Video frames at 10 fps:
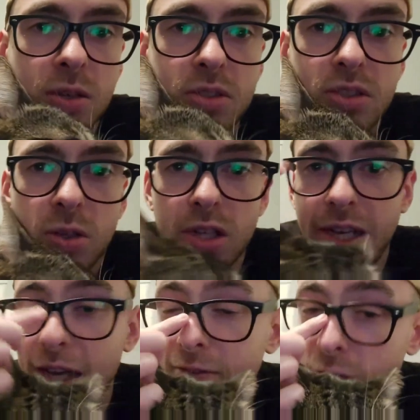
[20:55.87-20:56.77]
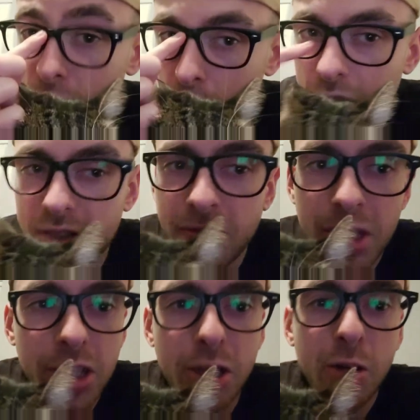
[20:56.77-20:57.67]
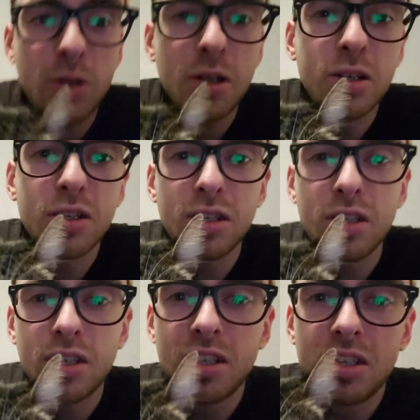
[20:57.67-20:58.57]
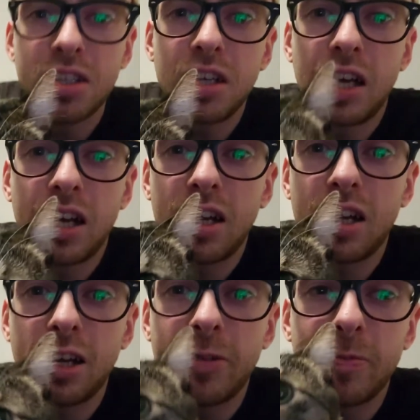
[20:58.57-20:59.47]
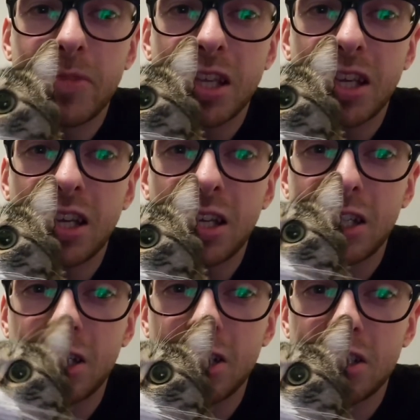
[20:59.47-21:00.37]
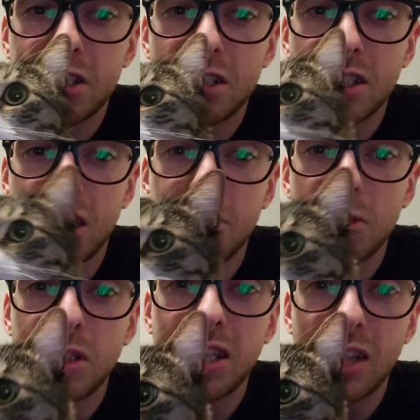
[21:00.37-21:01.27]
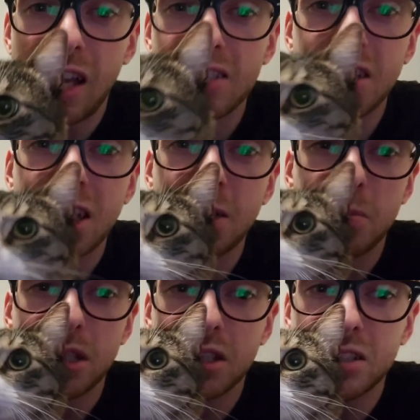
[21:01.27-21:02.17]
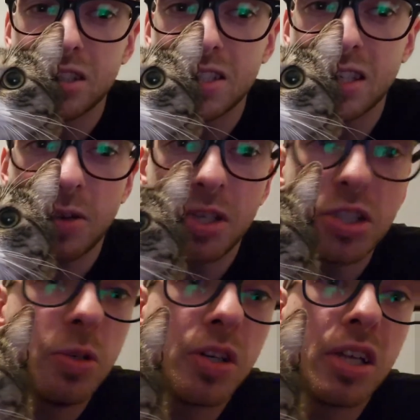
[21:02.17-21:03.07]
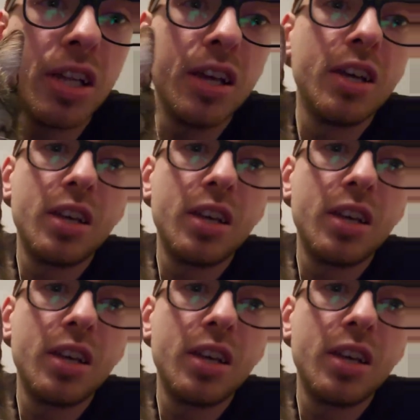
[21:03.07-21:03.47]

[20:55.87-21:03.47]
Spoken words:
was told I have to do this video, and I'm doing it last second because that's how I do it.